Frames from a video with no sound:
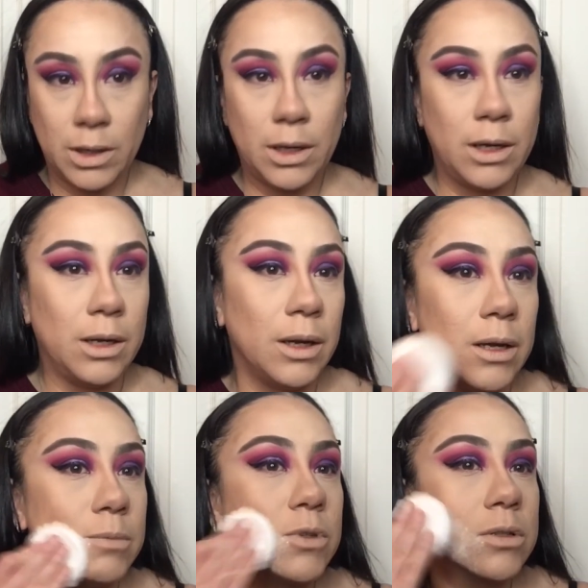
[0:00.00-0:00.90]
And And again,
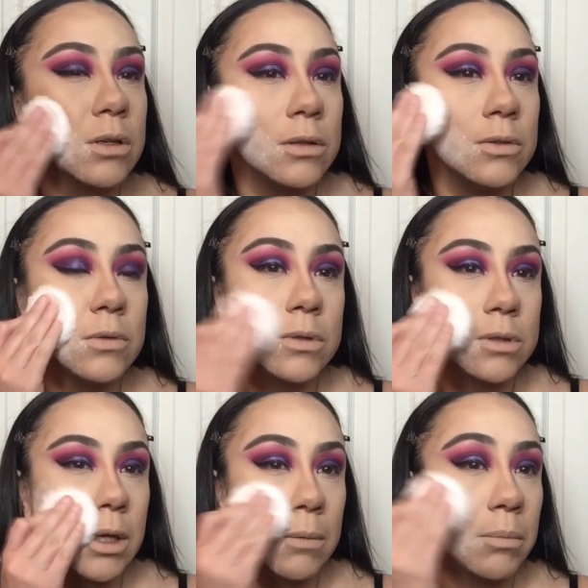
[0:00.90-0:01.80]
I'm just going to use the
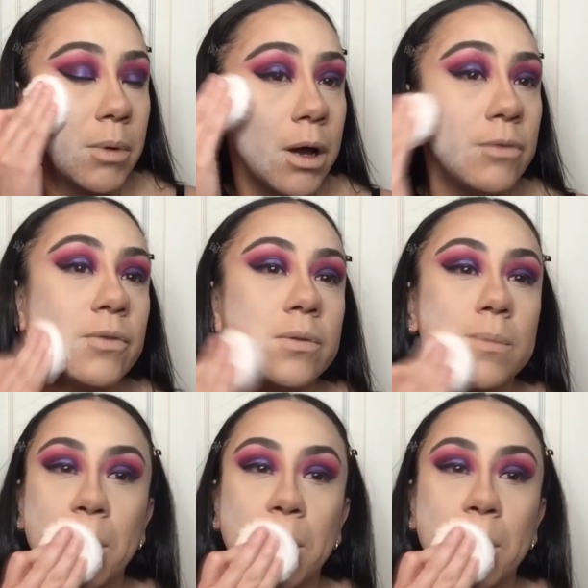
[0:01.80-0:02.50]
same puff.